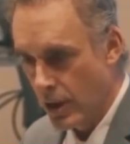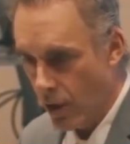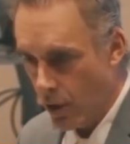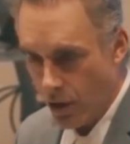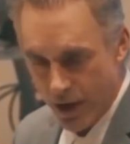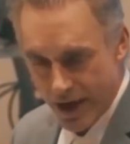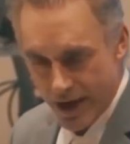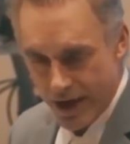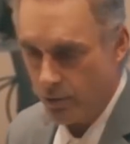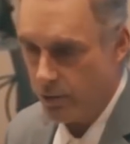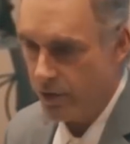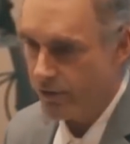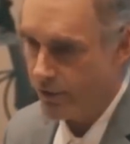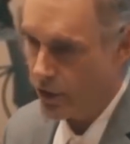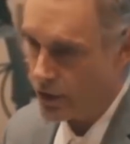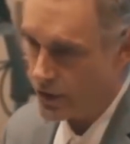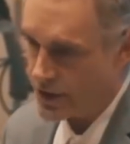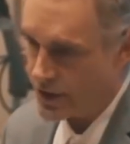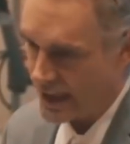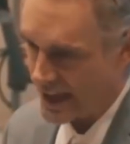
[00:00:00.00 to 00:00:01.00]
Or I can
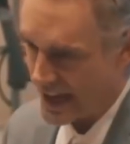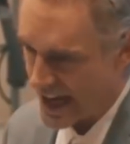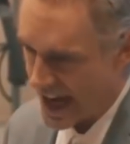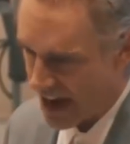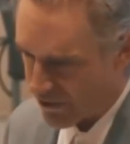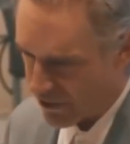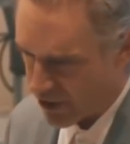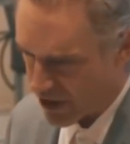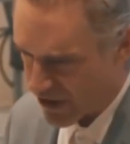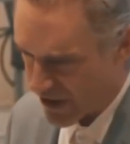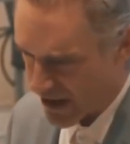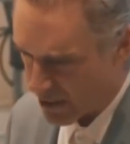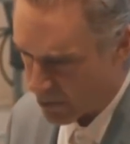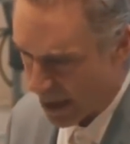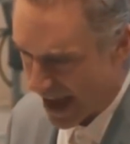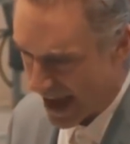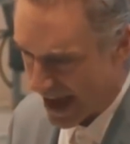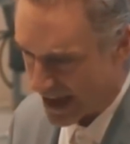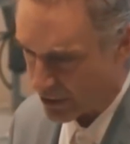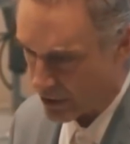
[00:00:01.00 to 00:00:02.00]
reverse it and everything
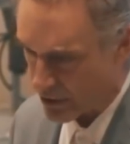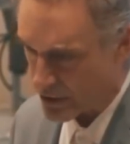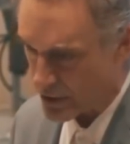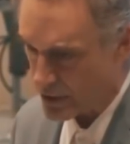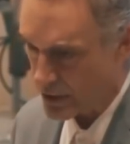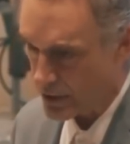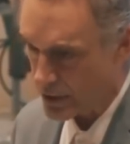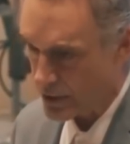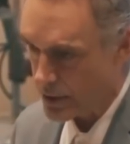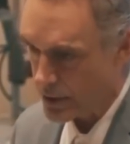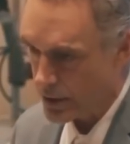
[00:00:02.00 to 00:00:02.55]
matters.